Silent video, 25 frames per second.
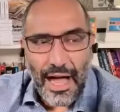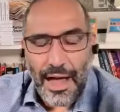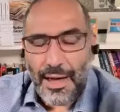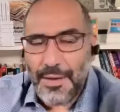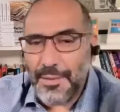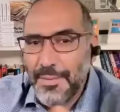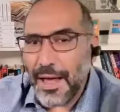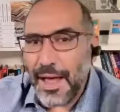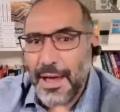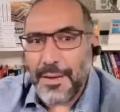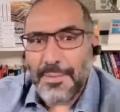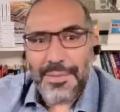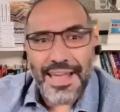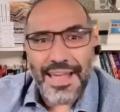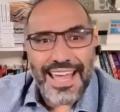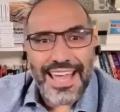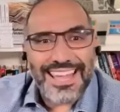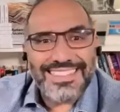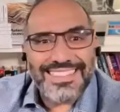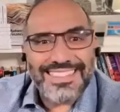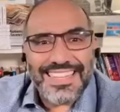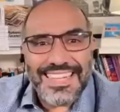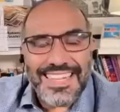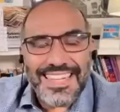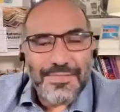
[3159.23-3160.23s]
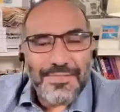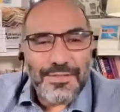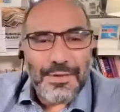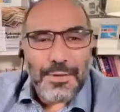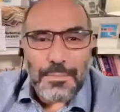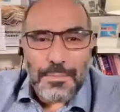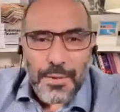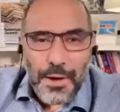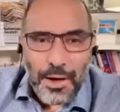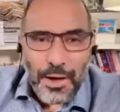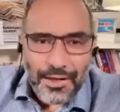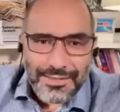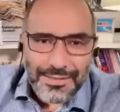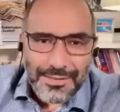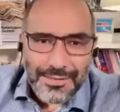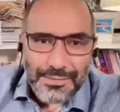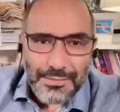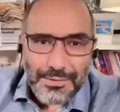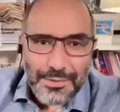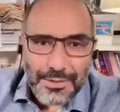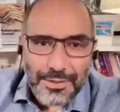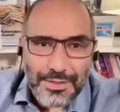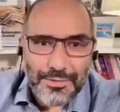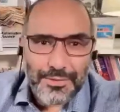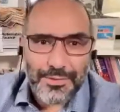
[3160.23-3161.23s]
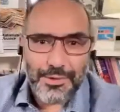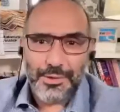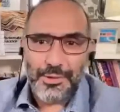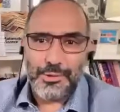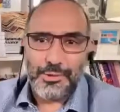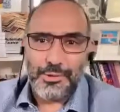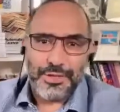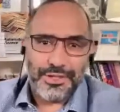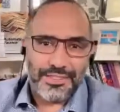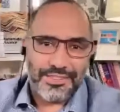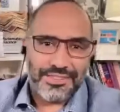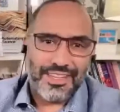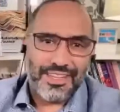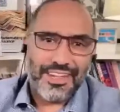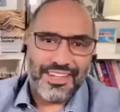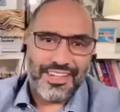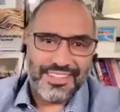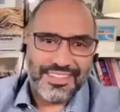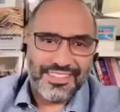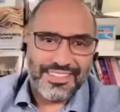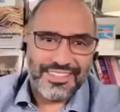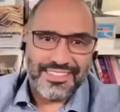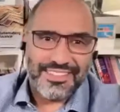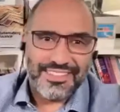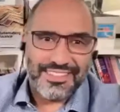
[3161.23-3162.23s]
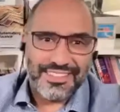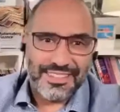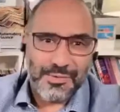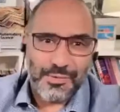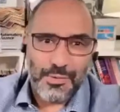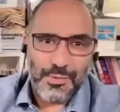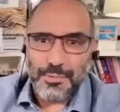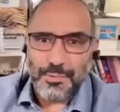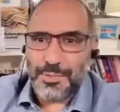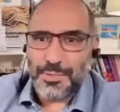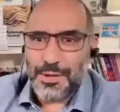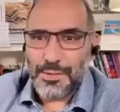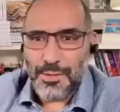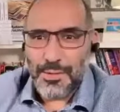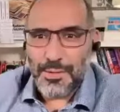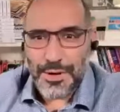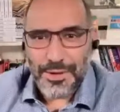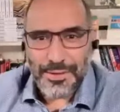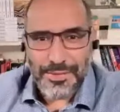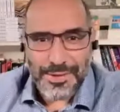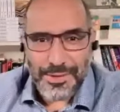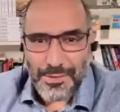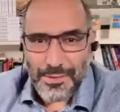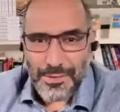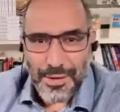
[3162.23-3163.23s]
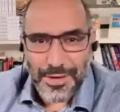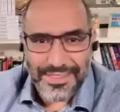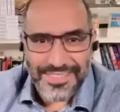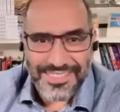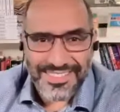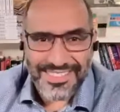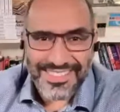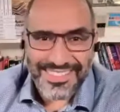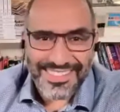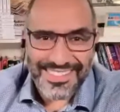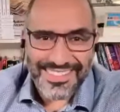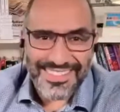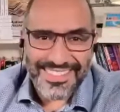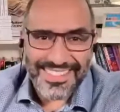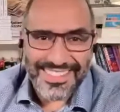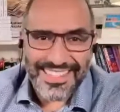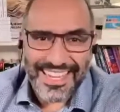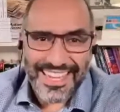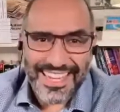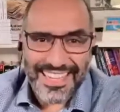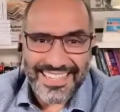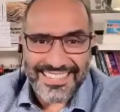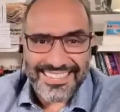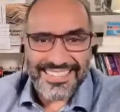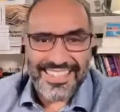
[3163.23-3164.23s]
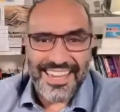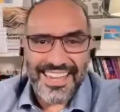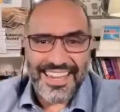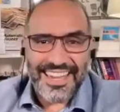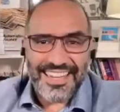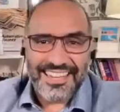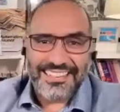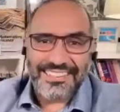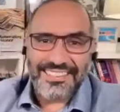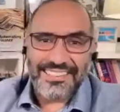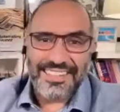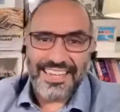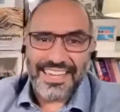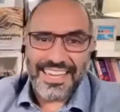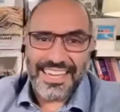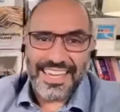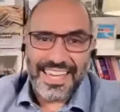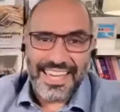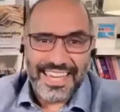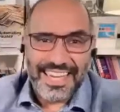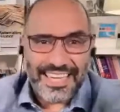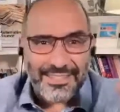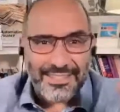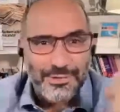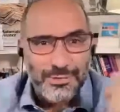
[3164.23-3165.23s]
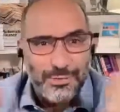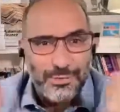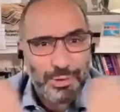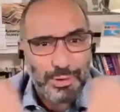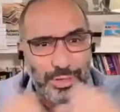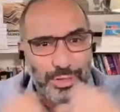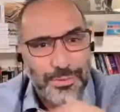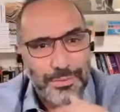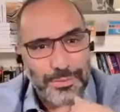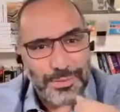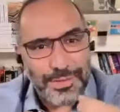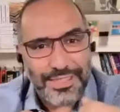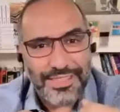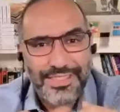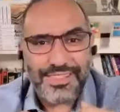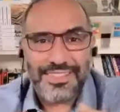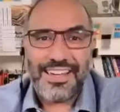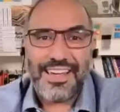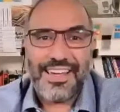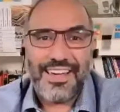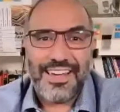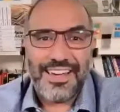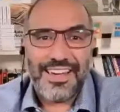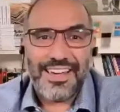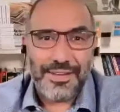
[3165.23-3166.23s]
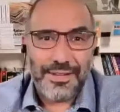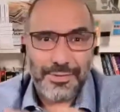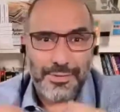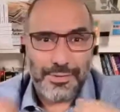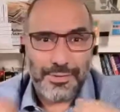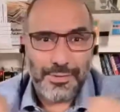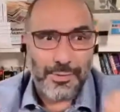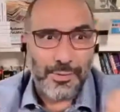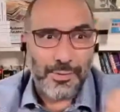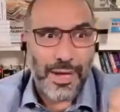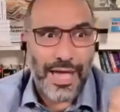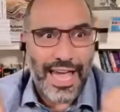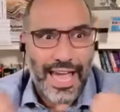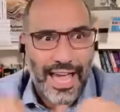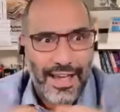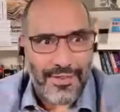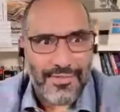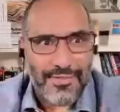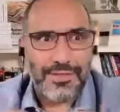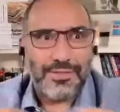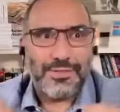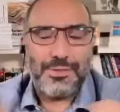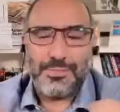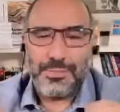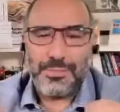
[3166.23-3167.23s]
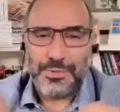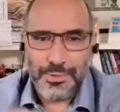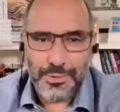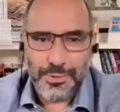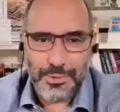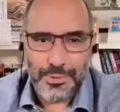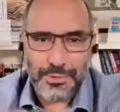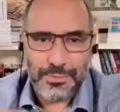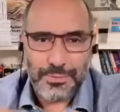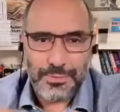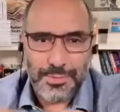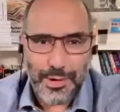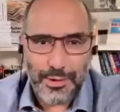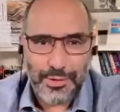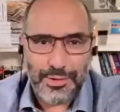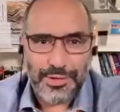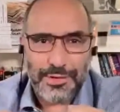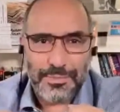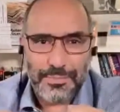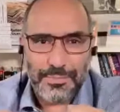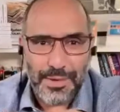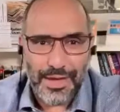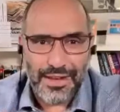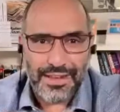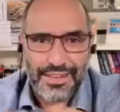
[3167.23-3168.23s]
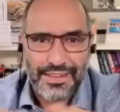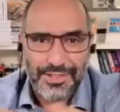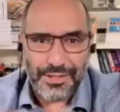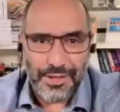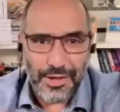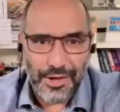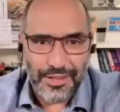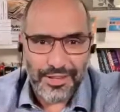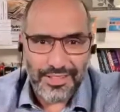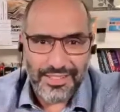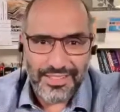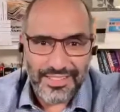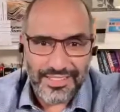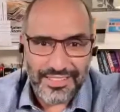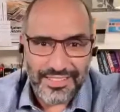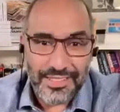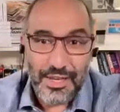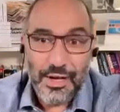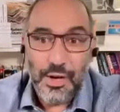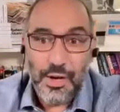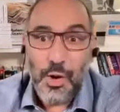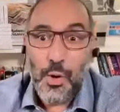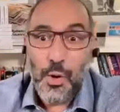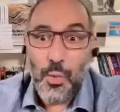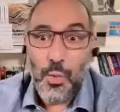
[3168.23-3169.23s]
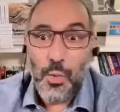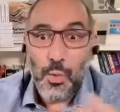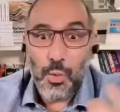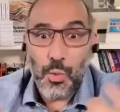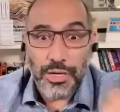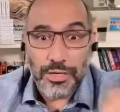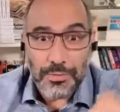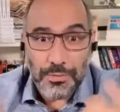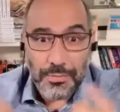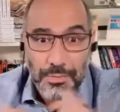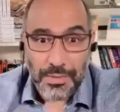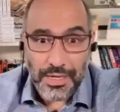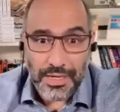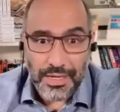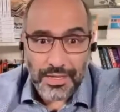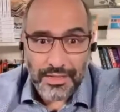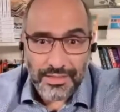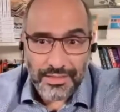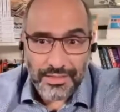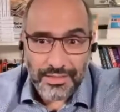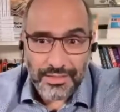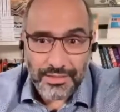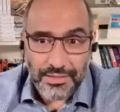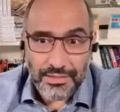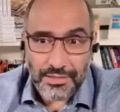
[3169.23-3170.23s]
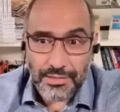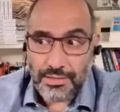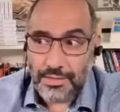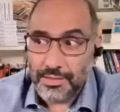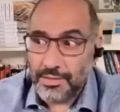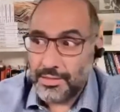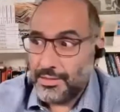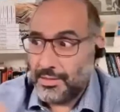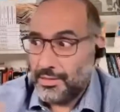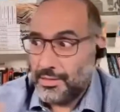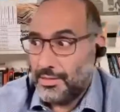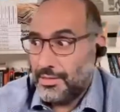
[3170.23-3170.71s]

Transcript: it even possible if you're doing science, would be one of the questions. Is science inextricably tied to having to produce paradigmatic knowledge, which means,